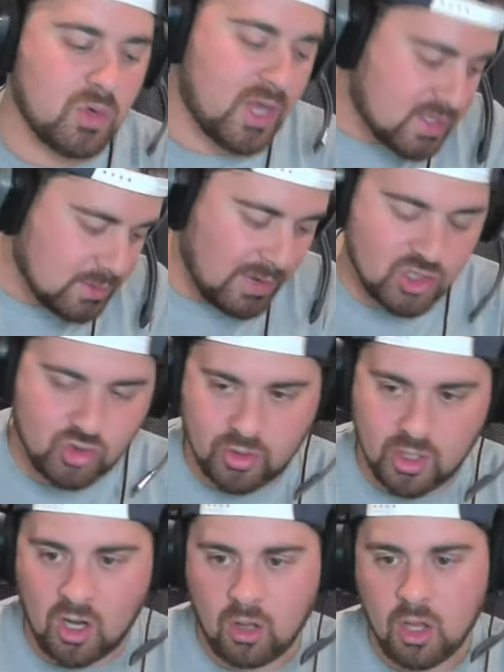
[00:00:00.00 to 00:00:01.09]
We'll get to
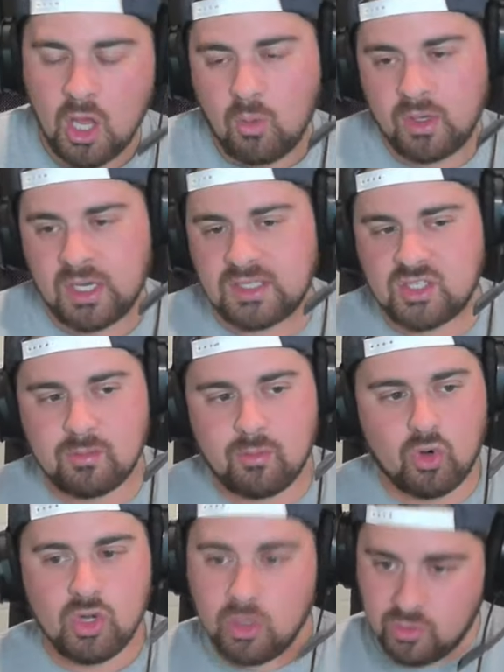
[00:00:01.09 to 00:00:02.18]
Montreal. We'll get to some
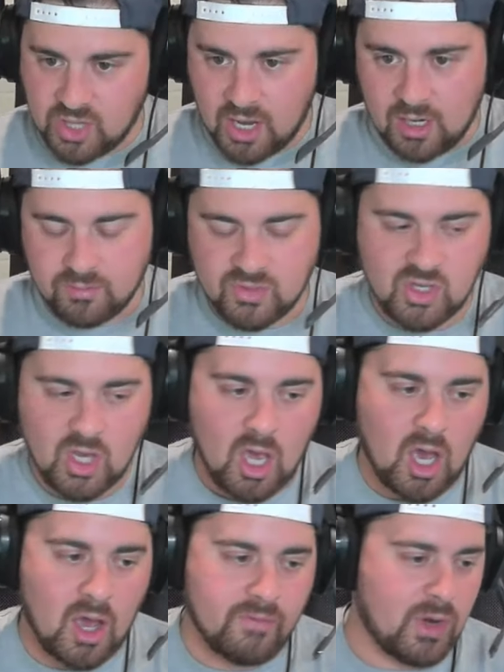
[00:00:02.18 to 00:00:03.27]
more news items.
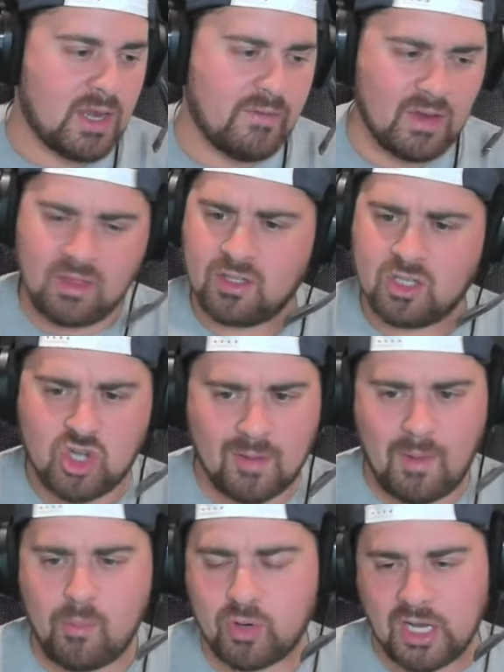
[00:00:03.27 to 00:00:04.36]
If we have anything to talk
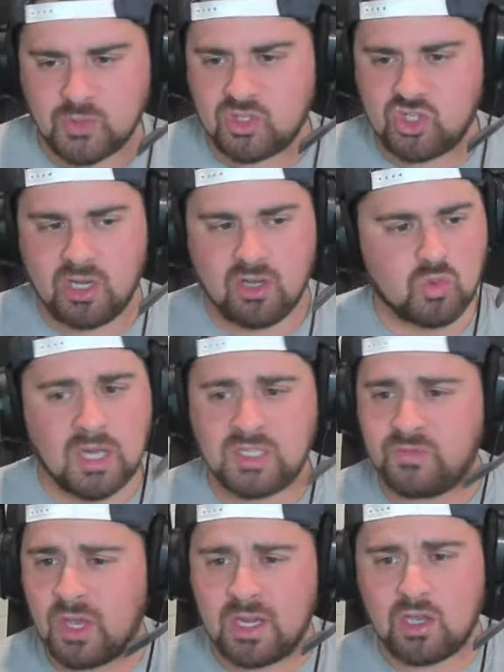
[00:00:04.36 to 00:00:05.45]
about prospects challenge-wise,
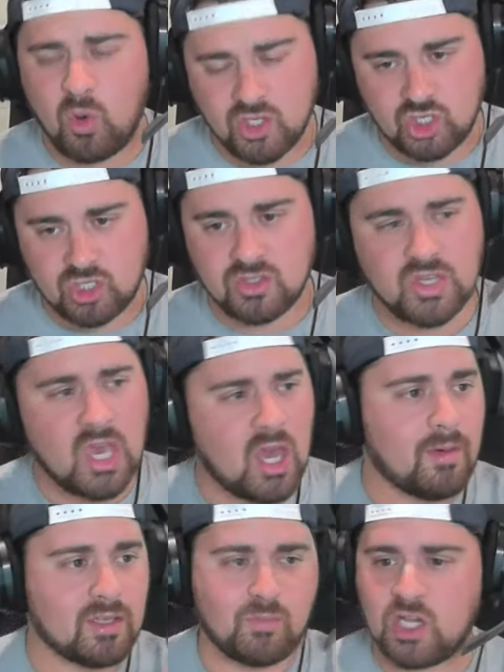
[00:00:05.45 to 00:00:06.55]
if you got any questions
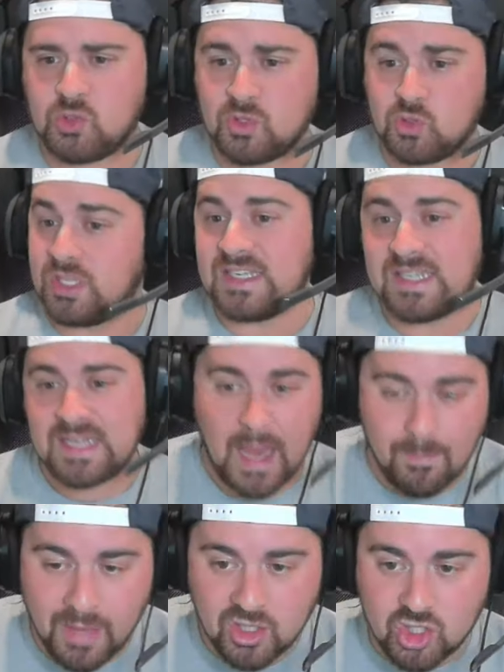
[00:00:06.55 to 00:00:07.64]
about prospects we did
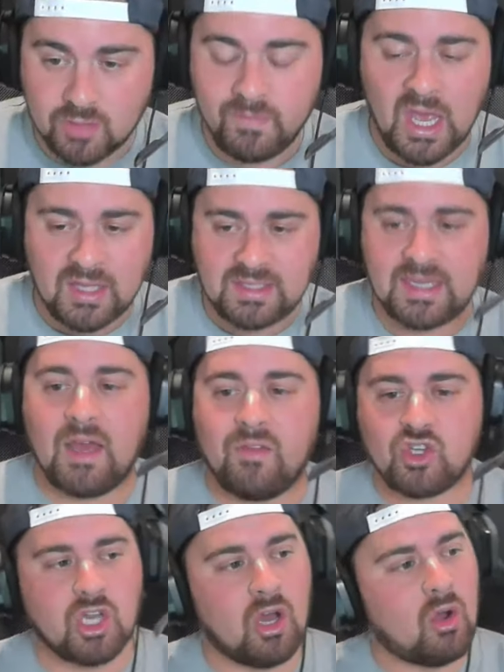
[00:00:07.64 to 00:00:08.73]
not mention today on
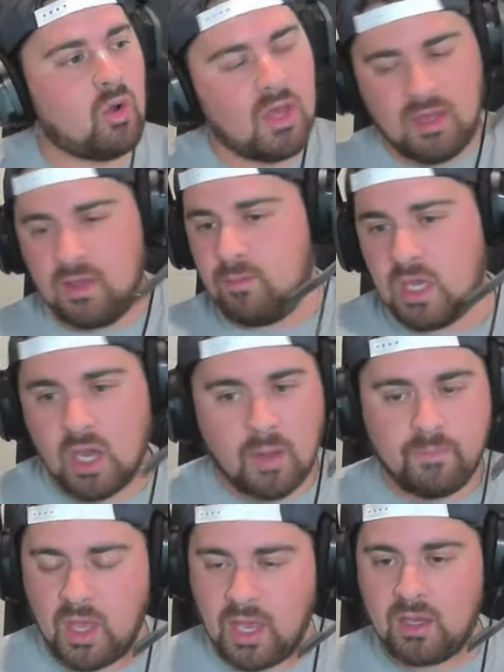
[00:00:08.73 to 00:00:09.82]
the show, hit me
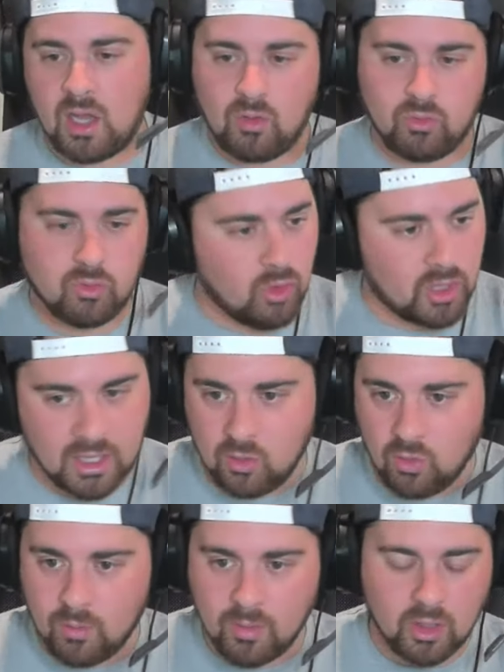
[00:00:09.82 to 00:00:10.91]
up and I'll look
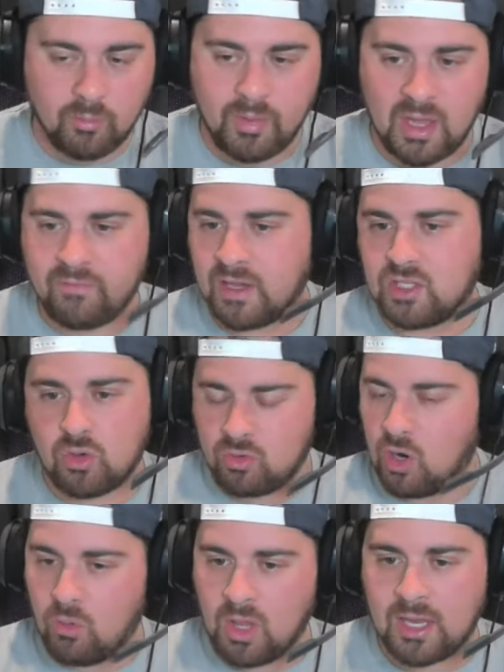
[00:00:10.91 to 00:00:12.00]
into them a little bit if I don't
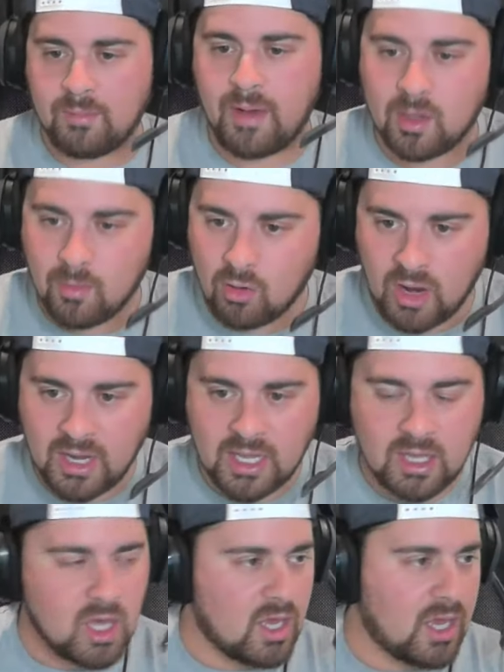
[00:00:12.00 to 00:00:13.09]
know a lot about them
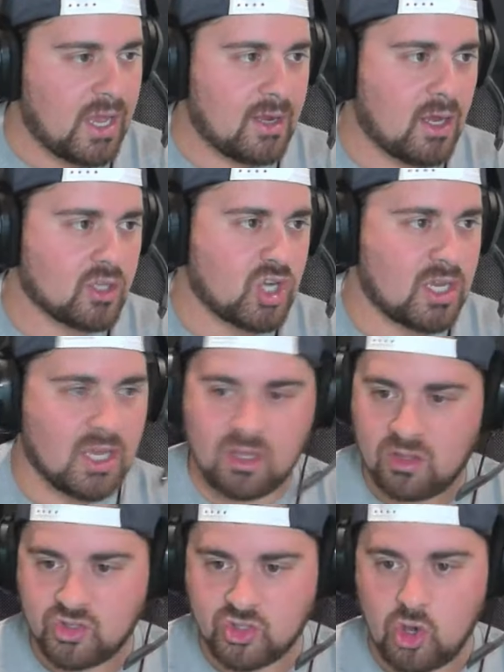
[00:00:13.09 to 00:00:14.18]
already, and I'll try to get
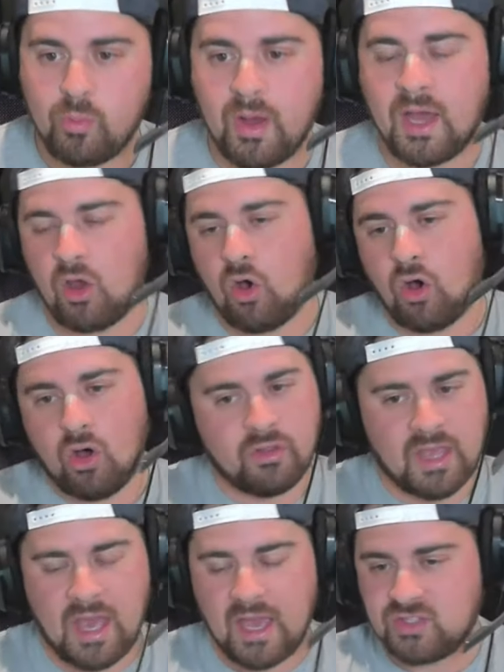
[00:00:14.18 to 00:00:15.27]
you the scoop on all
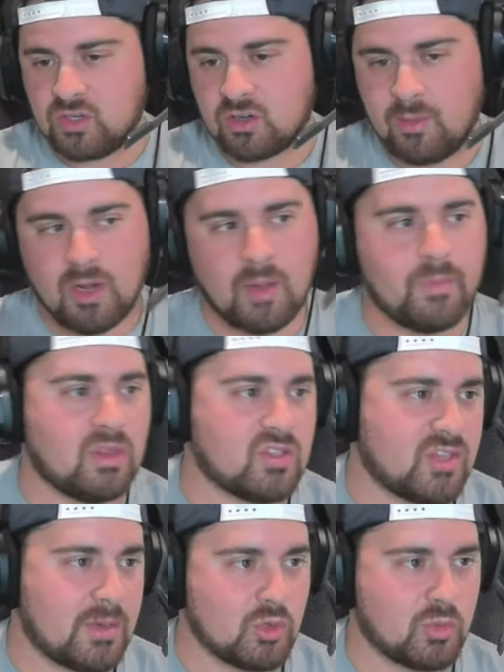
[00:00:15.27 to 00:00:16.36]
the guys that are coming up in the
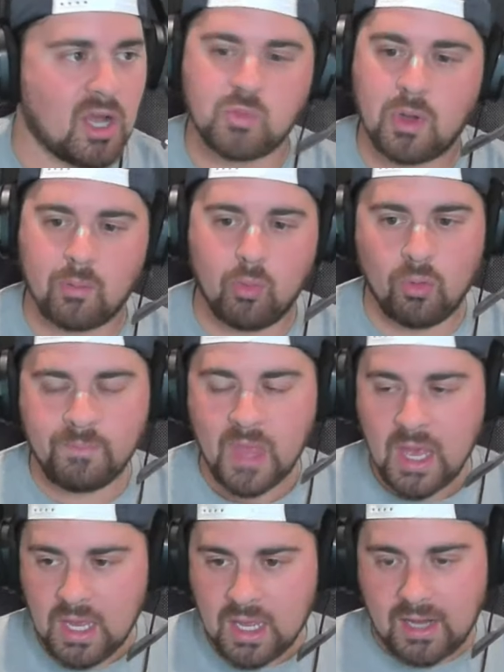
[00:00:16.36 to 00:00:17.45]
Sabres prospect pool.
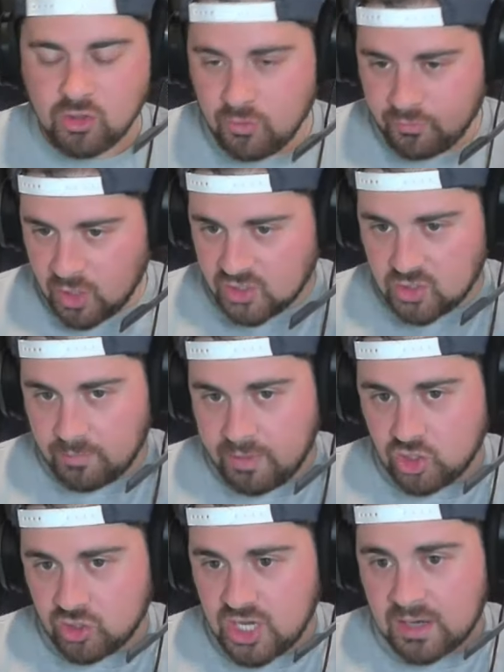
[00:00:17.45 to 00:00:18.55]
That'll do it for us. Be
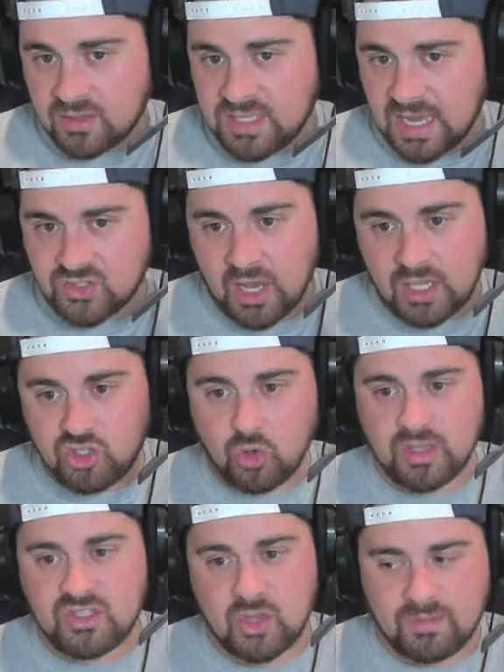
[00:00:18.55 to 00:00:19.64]
sure to check out our text line,
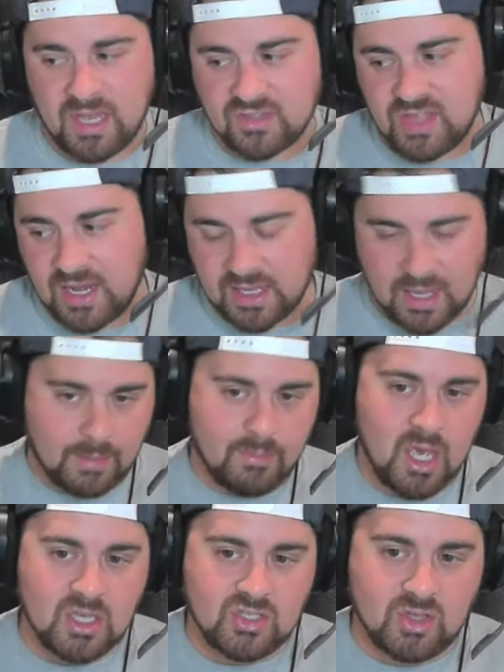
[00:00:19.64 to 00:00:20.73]

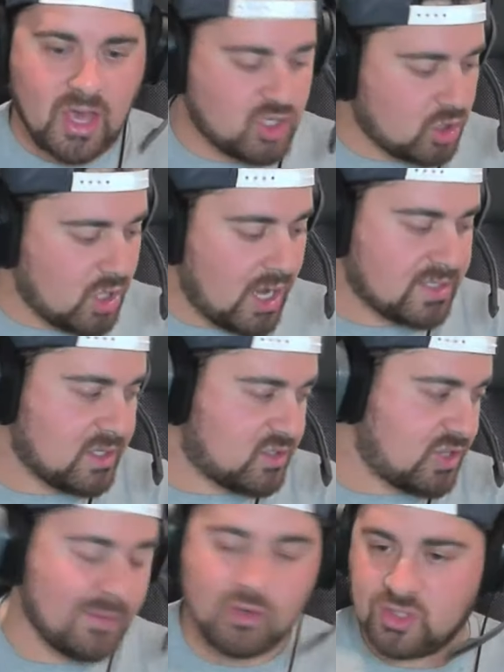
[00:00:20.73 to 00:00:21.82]

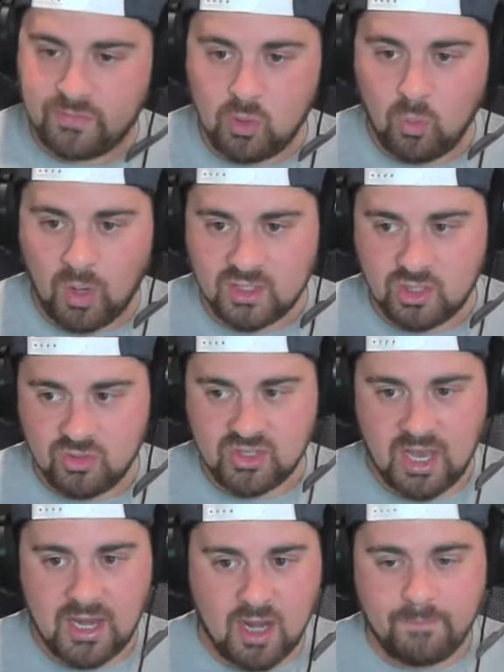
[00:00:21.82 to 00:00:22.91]
joinsubtext.com/LockedOnSabres if you want to
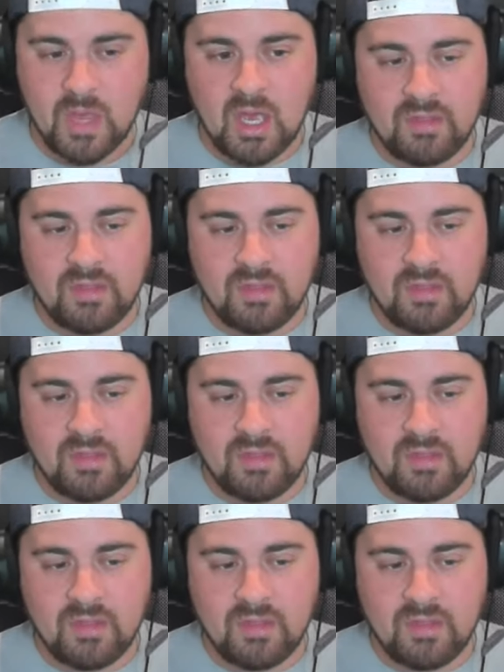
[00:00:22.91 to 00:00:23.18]
sign up.